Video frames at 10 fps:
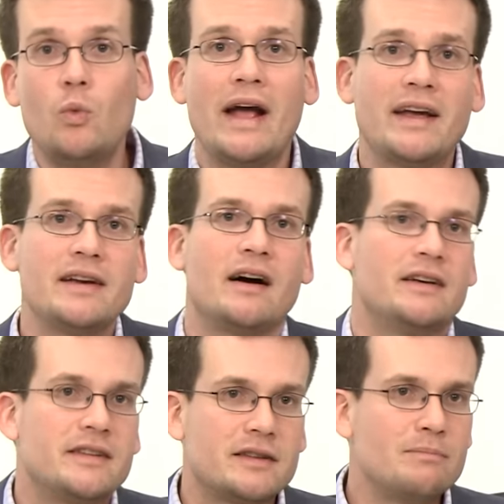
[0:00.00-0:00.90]

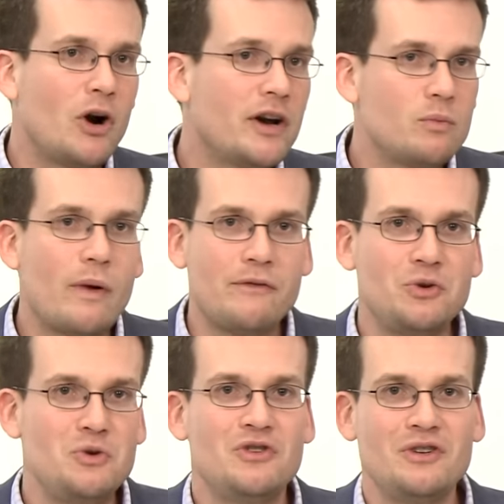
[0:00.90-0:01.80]
recognized that the market
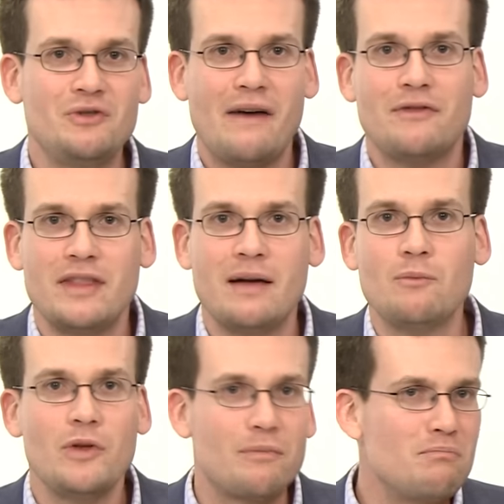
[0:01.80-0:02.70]
revolution left
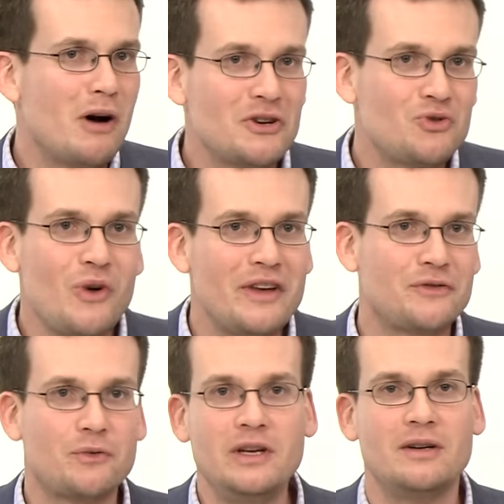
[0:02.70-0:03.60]
them with much less
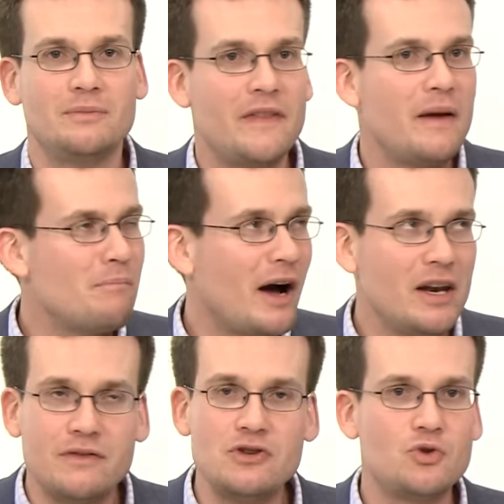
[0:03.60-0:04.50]
freedom than they
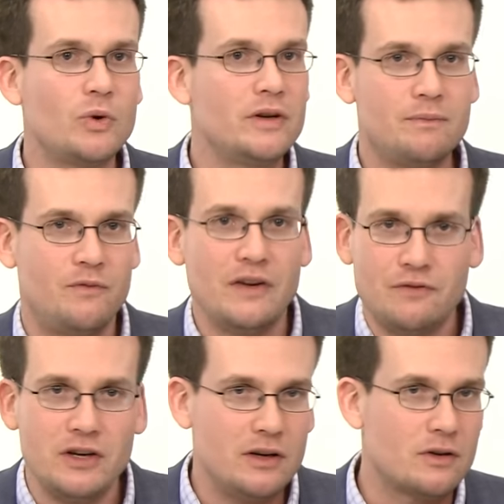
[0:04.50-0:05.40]
might have enjoyed
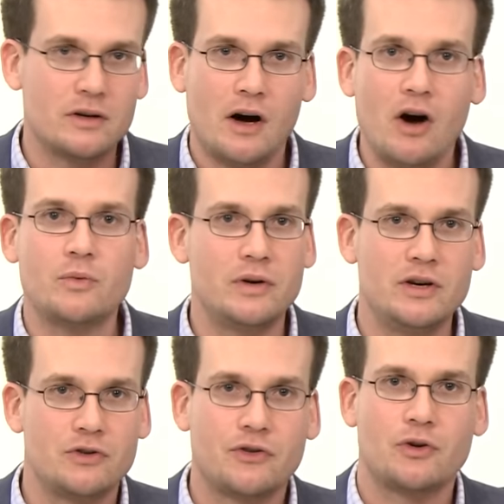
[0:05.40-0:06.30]
50 or 100 years